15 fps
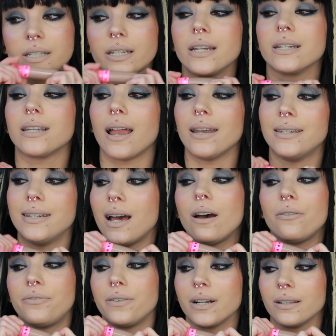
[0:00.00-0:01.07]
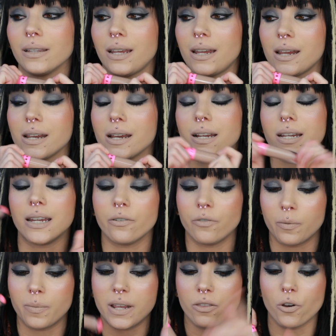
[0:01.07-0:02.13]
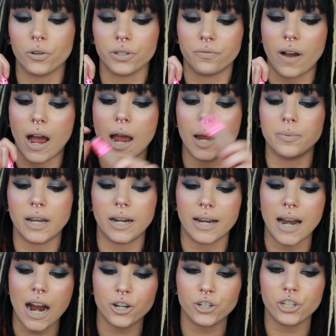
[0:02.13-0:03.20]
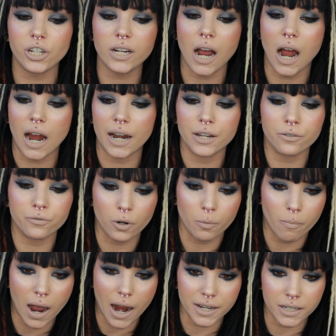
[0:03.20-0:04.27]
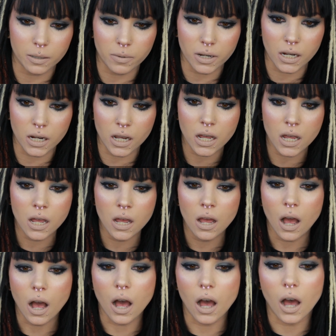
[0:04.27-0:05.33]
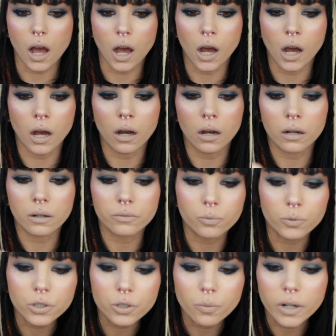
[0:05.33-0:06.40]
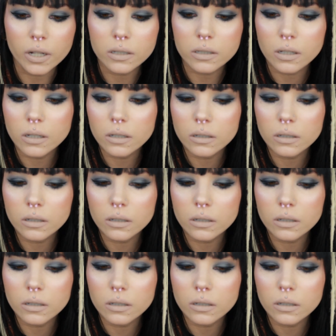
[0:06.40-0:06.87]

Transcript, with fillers: This is definitely giving me those vibes. And it actually kind of reminds me of, which one is